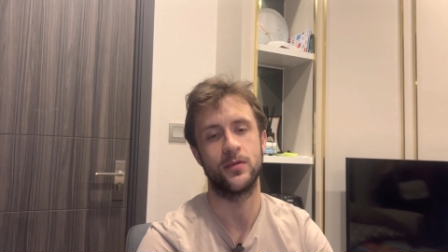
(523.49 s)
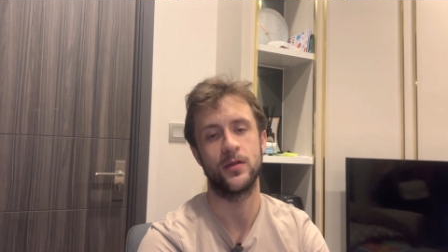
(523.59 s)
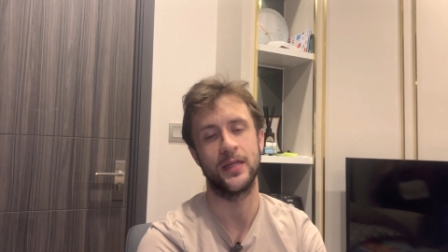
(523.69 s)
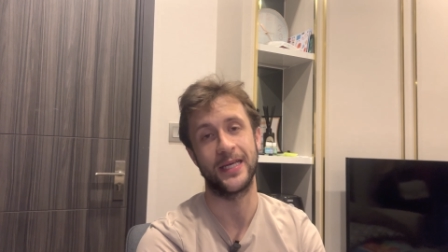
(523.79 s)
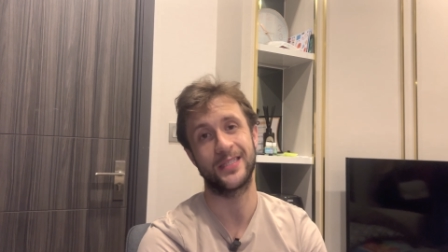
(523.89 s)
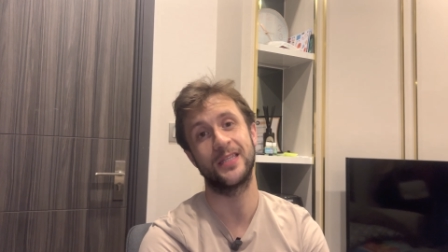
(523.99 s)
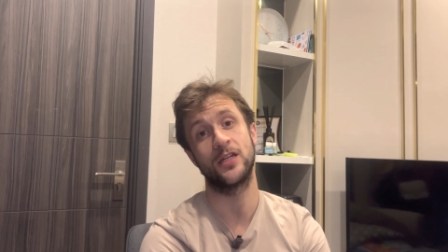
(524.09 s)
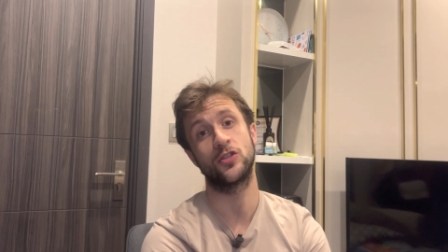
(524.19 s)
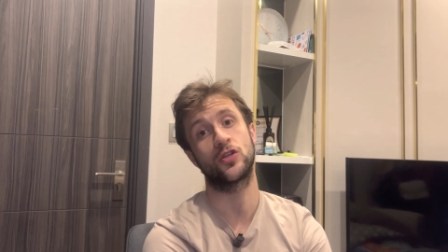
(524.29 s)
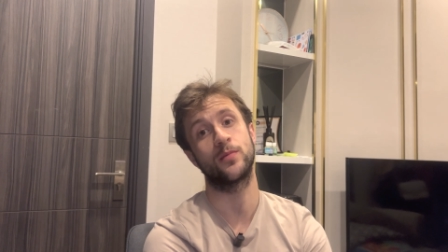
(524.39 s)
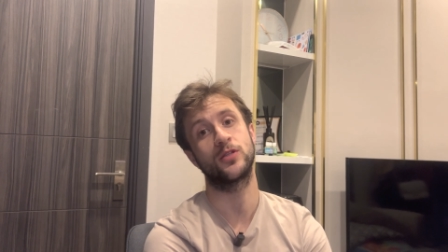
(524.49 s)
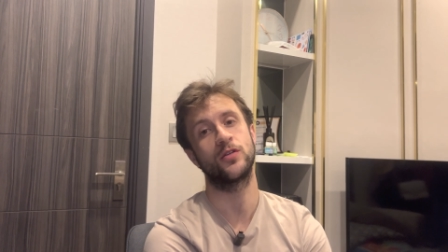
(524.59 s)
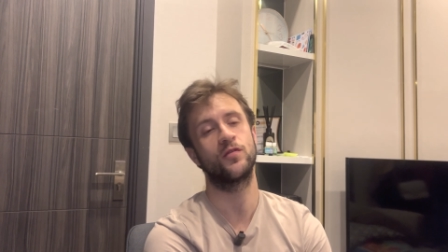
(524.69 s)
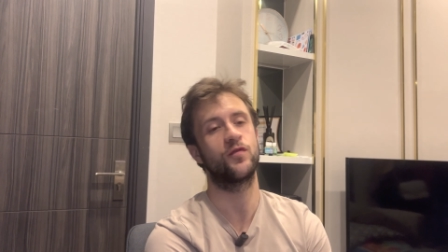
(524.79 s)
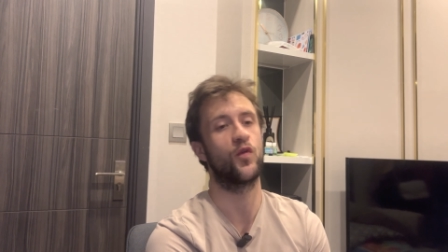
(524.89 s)
Links in the
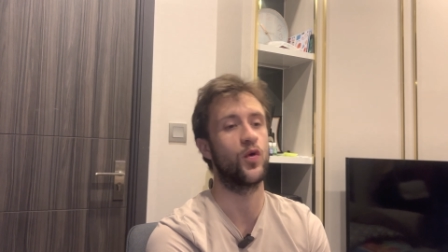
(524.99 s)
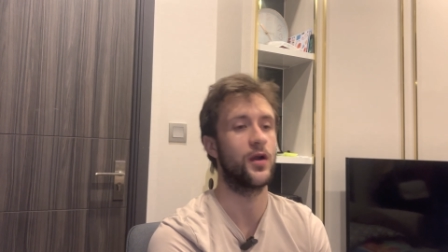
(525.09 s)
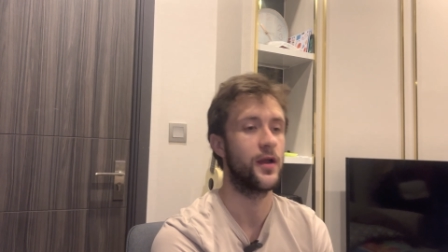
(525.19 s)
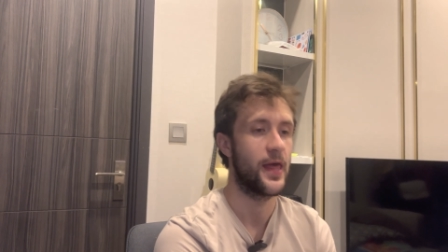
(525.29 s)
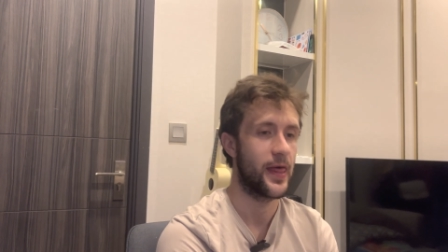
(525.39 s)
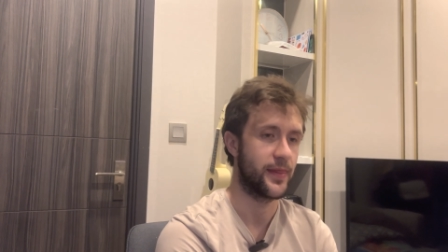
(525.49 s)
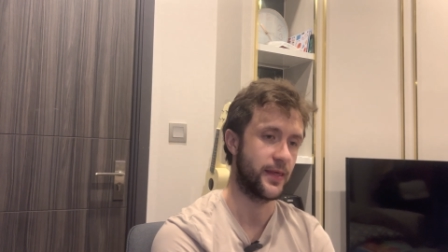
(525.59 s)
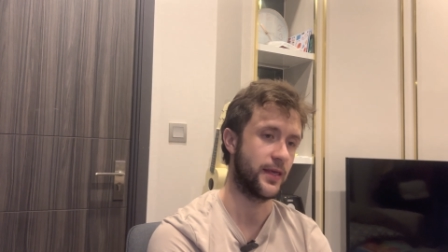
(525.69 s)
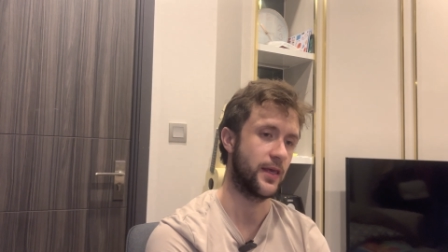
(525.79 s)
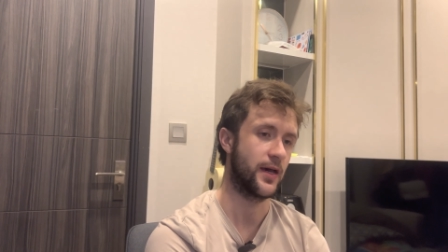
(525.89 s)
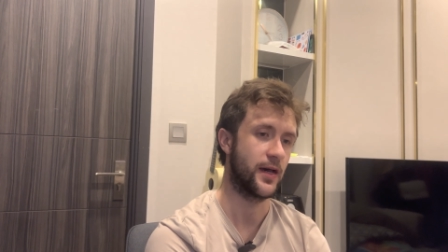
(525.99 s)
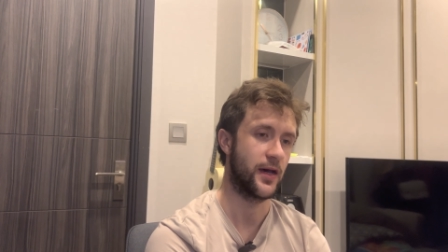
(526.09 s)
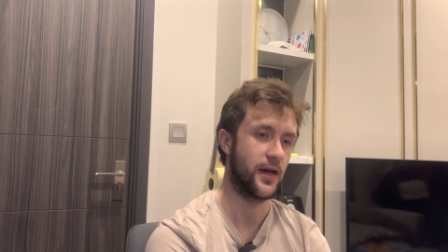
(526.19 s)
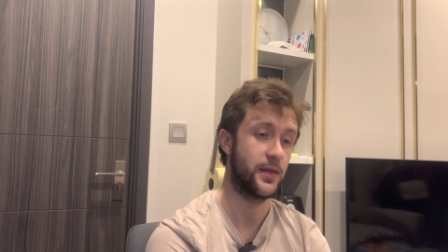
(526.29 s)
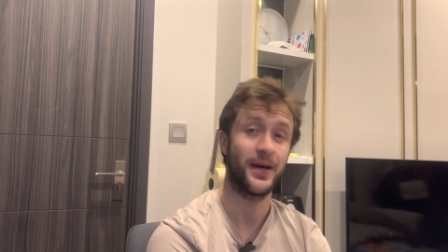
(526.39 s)
description for the
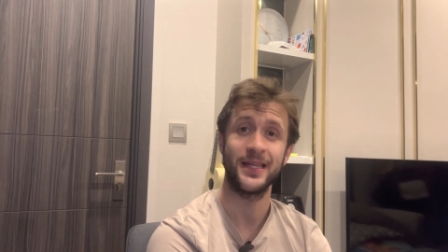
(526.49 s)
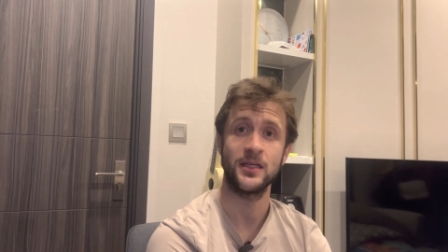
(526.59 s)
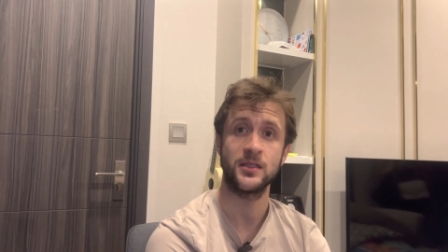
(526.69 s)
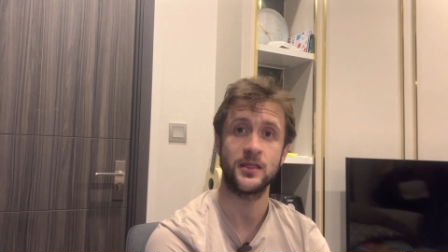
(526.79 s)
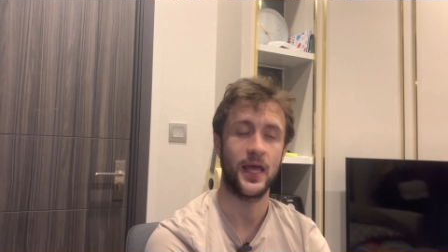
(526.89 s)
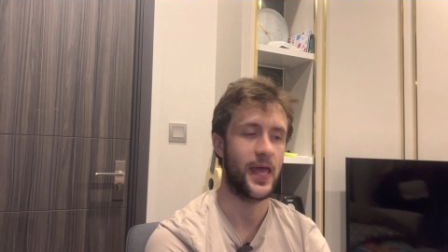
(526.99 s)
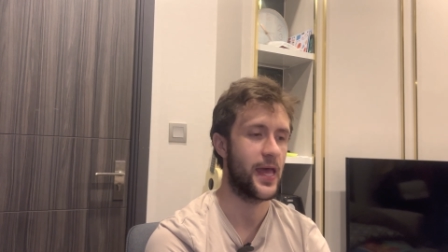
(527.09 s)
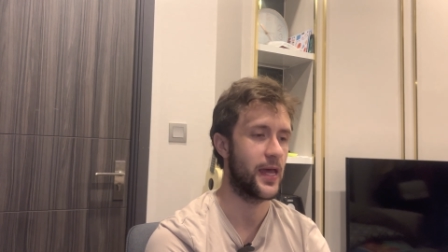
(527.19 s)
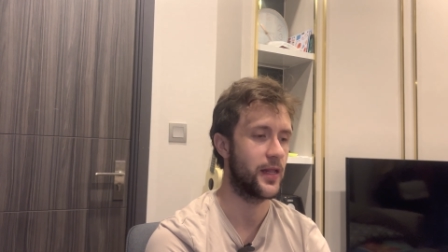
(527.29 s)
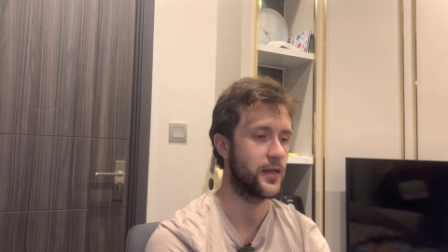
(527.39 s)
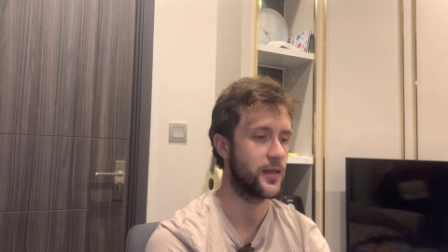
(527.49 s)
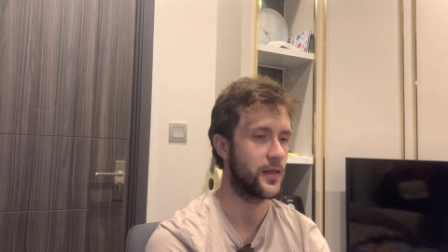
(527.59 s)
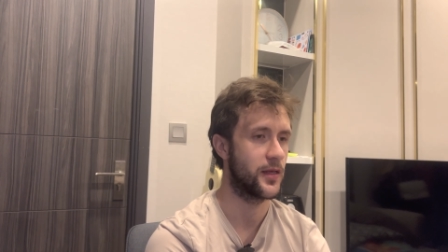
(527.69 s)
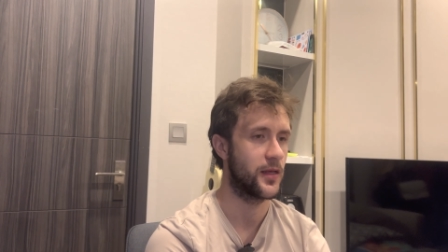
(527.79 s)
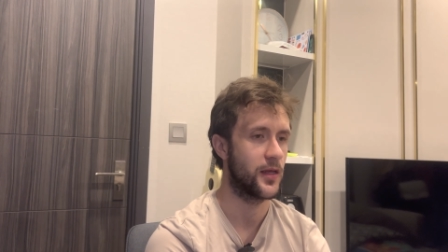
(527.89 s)
email list, and
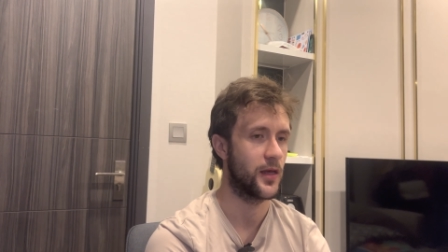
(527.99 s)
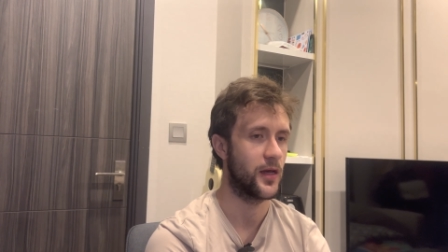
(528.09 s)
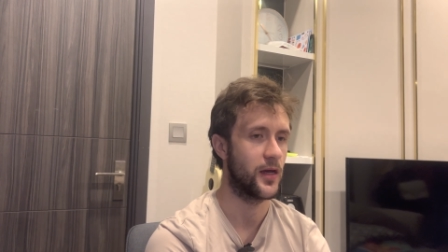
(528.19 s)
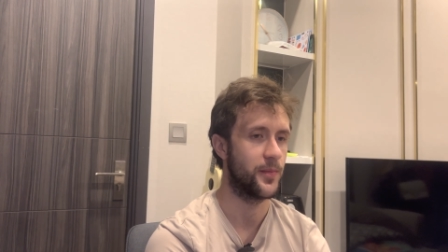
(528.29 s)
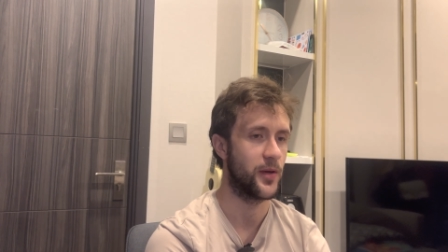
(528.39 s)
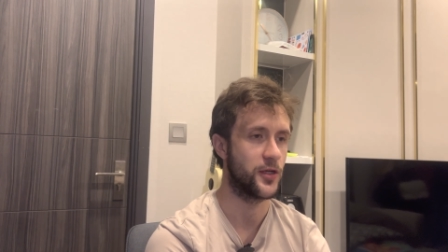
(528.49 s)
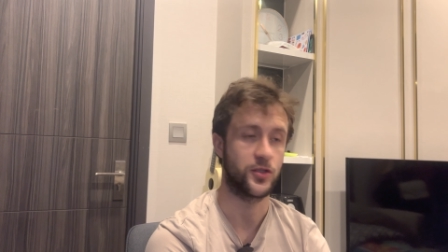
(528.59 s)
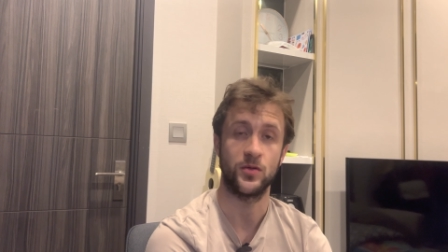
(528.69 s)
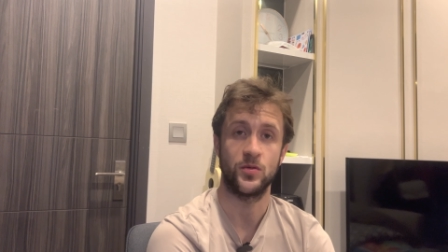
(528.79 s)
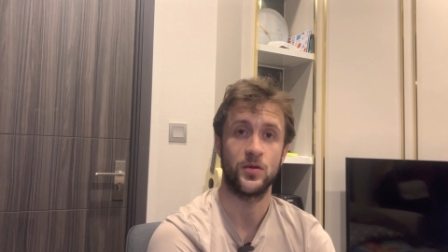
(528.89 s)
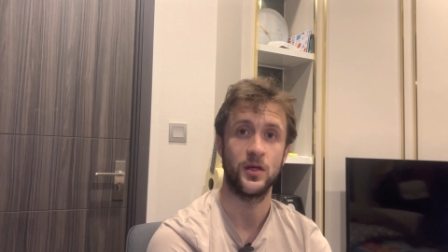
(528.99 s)
also